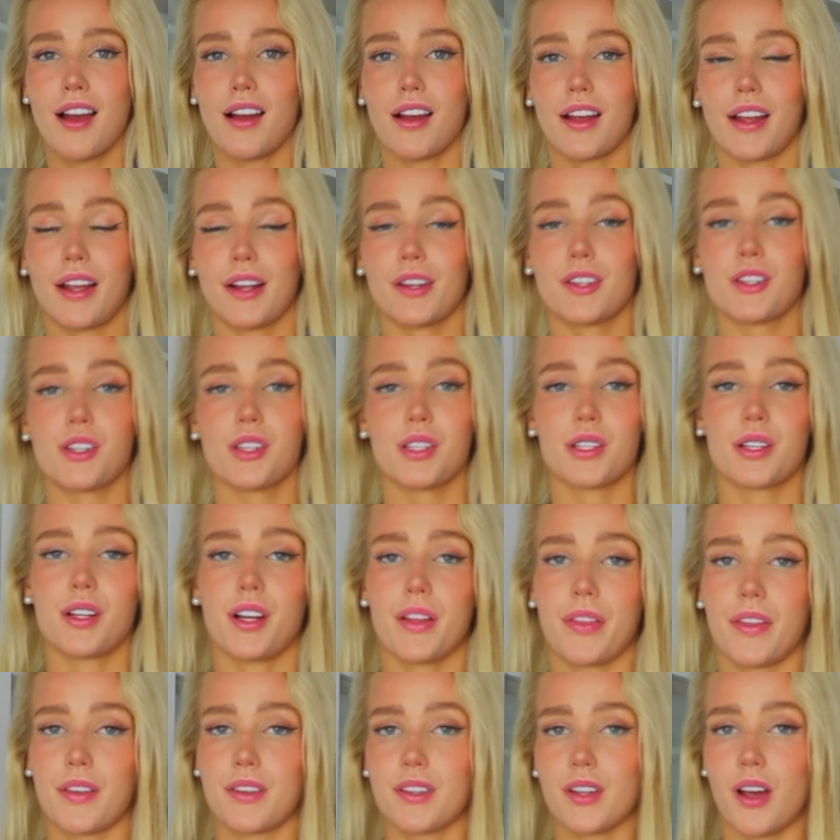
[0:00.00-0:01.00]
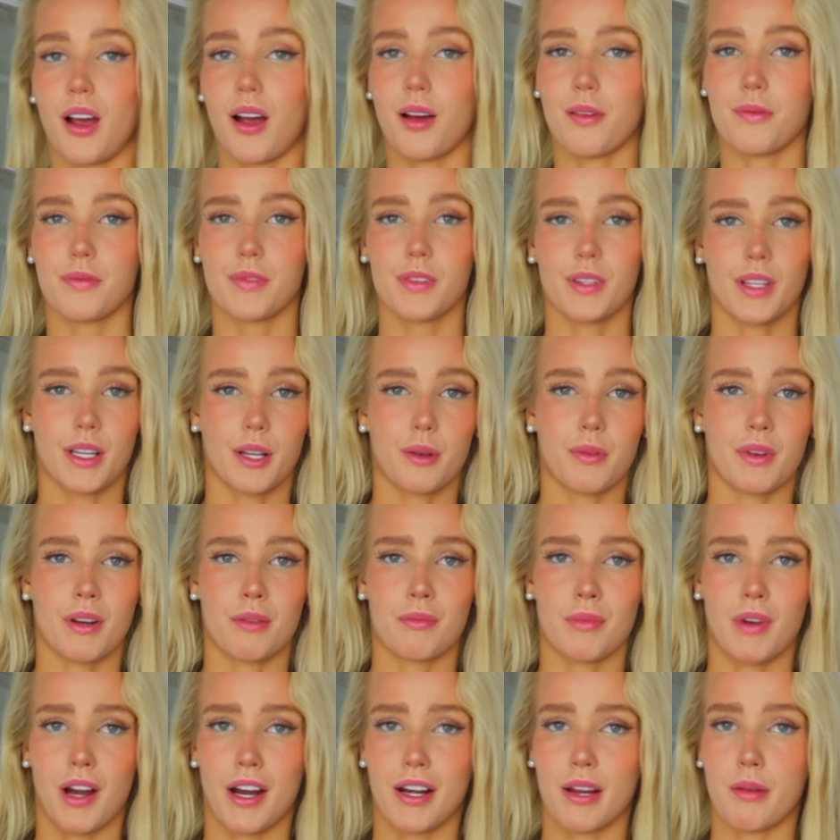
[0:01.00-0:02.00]
I actually got the top for like when
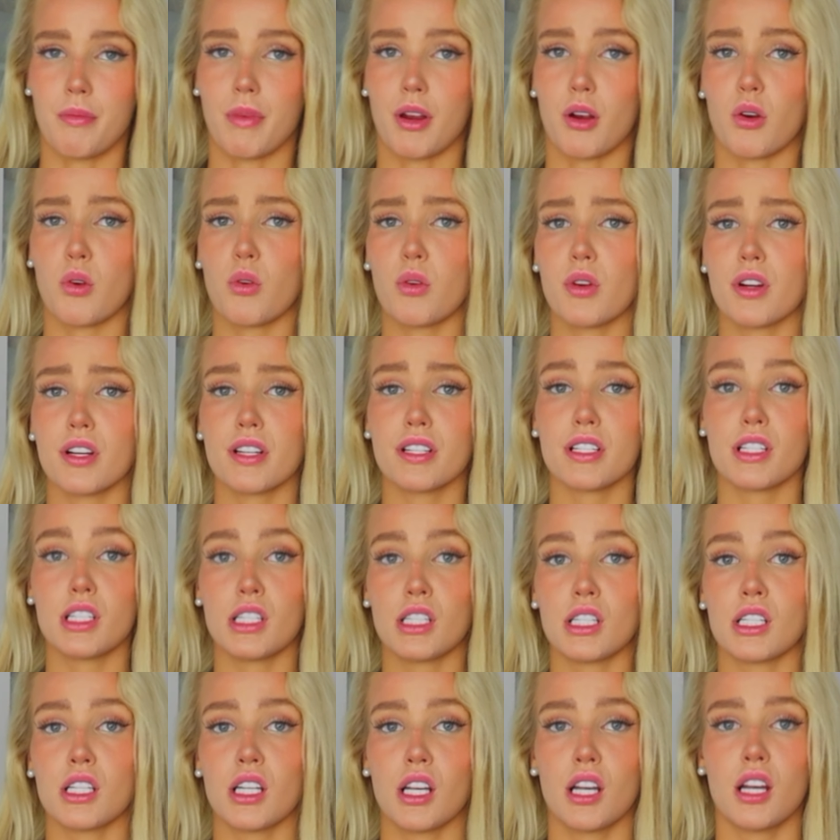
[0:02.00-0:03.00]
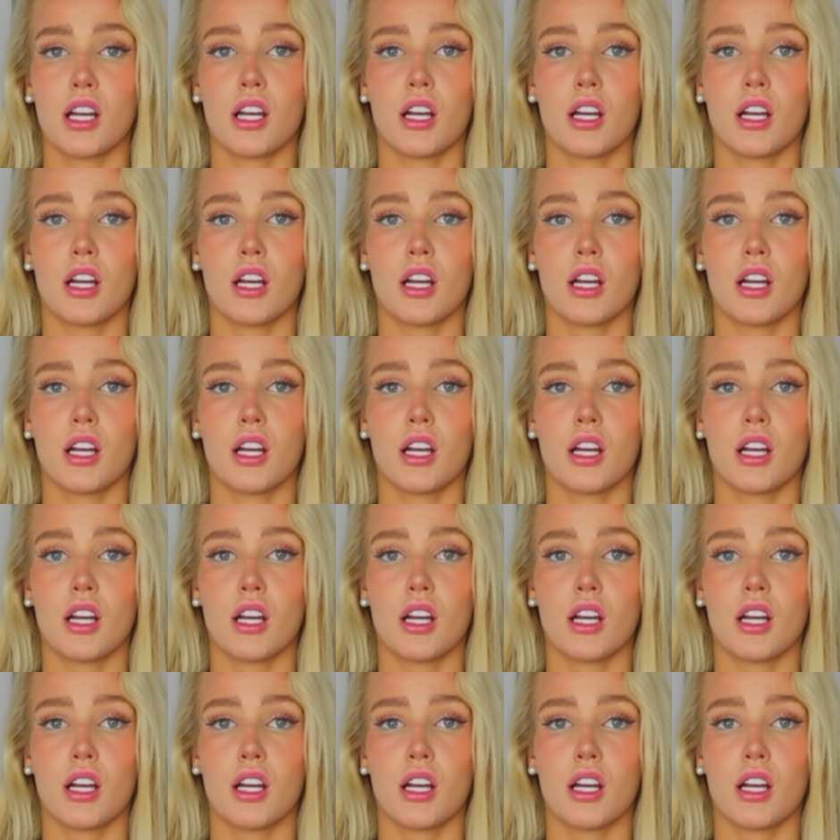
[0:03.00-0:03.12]
I'm riding my horse